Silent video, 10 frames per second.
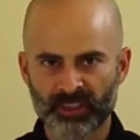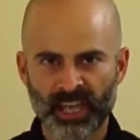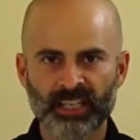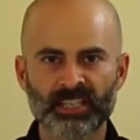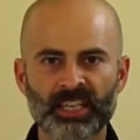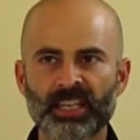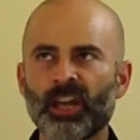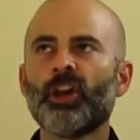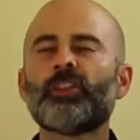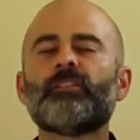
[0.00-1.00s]
The
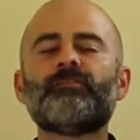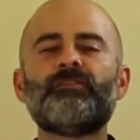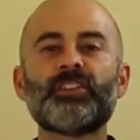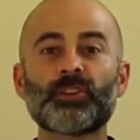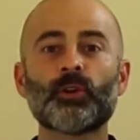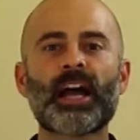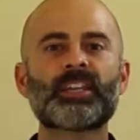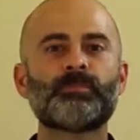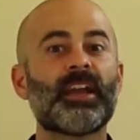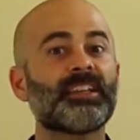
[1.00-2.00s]
technique, the physical
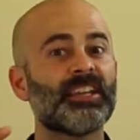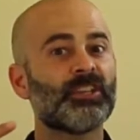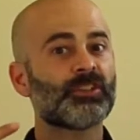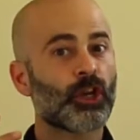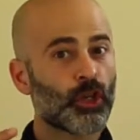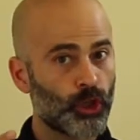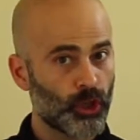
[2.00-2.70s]
aspect is